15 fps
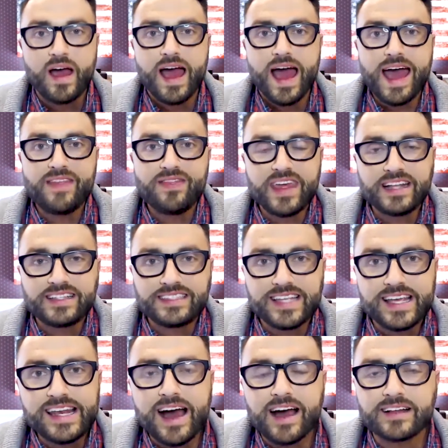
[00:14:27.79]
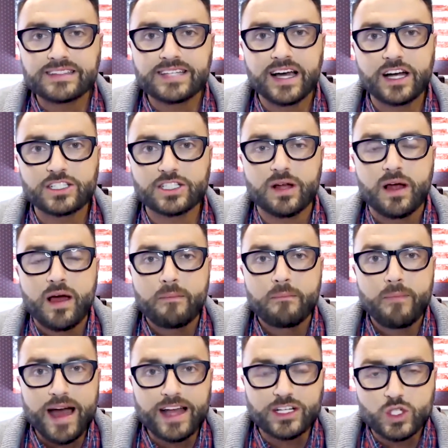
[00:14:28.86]
and they did not touch
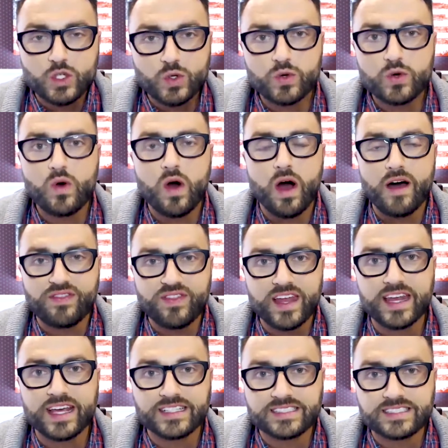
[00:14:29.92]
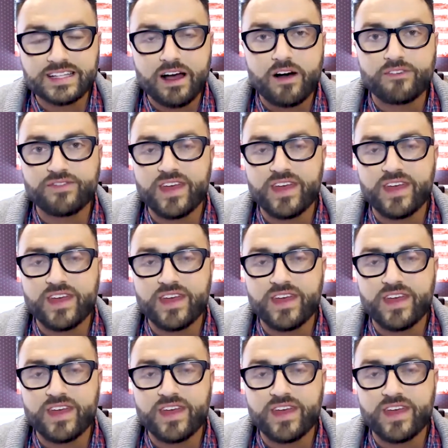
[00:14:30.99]
my true authentic self.